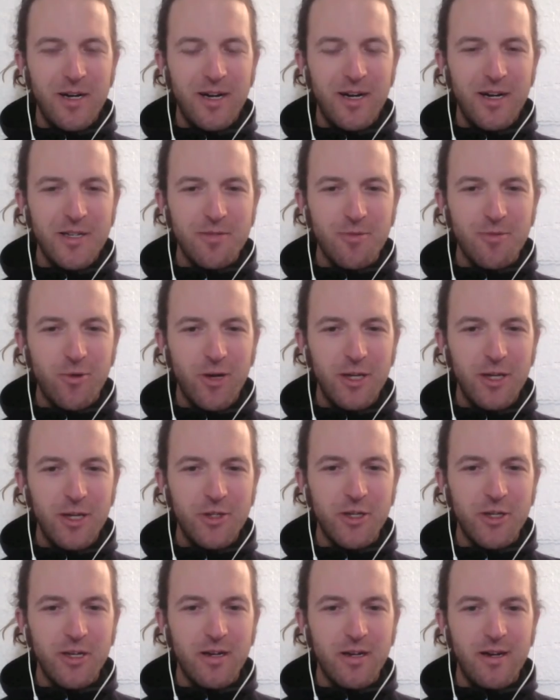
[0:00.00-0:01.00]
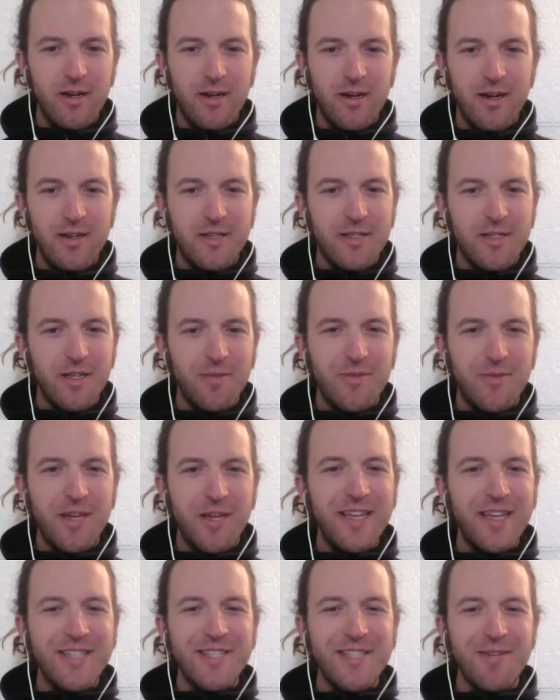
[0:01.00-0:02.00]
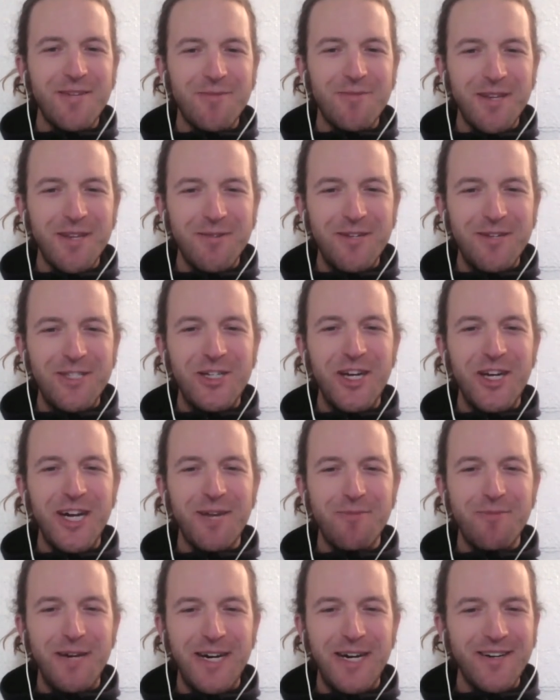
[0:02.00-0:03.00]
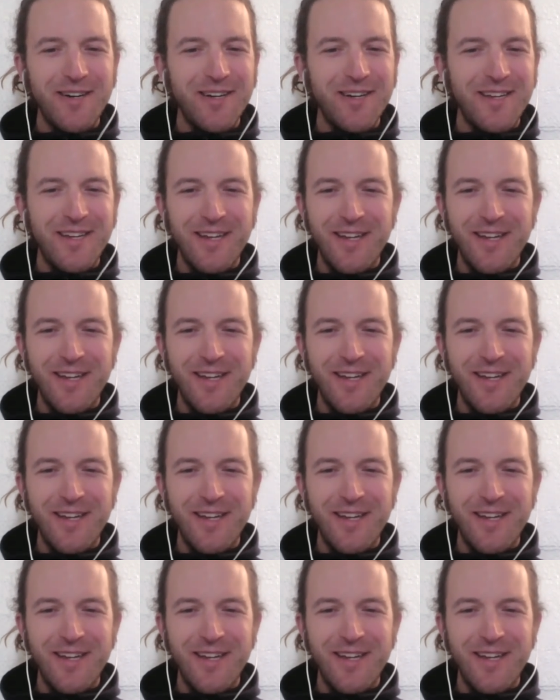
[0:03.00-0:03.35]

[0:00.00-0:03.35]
awesome question. Uh, it's something it's something we chat about